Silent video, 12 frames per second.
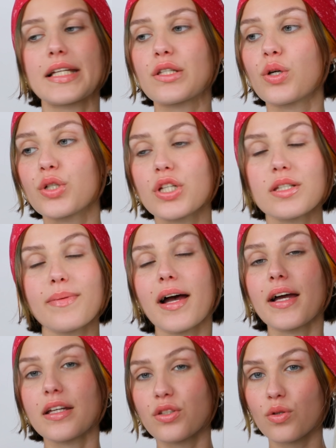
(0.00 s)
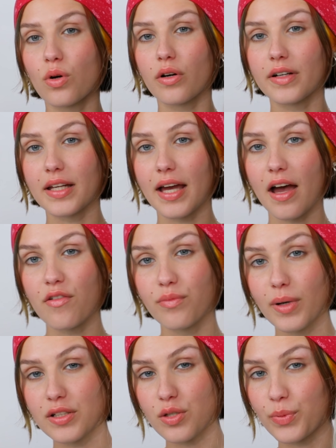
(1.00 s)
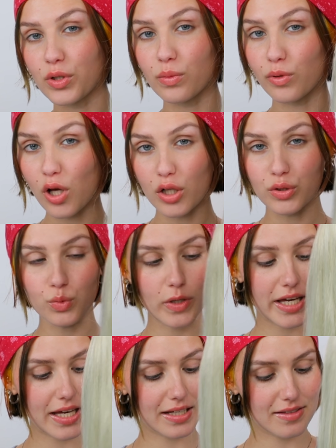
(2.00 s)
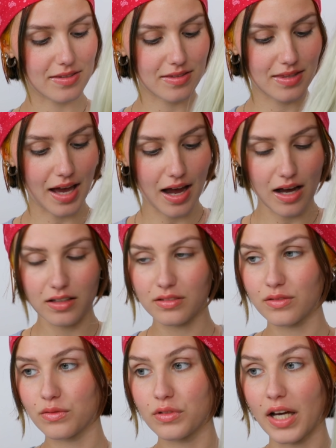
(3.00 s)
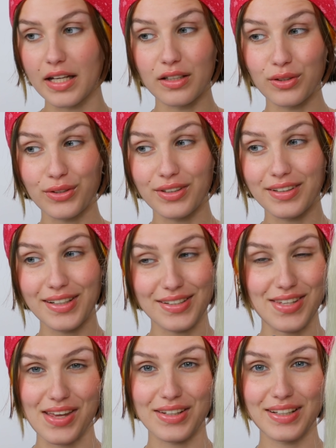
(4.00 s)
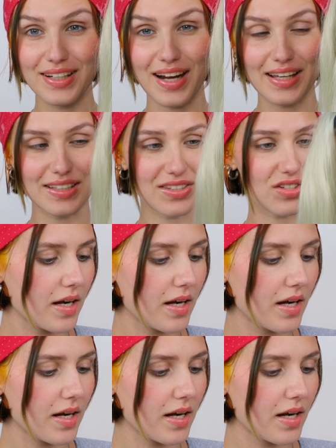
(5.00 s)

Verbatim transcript: It's gorgeous, but I do already have multiple blonde wigs that kind of look exactly like this.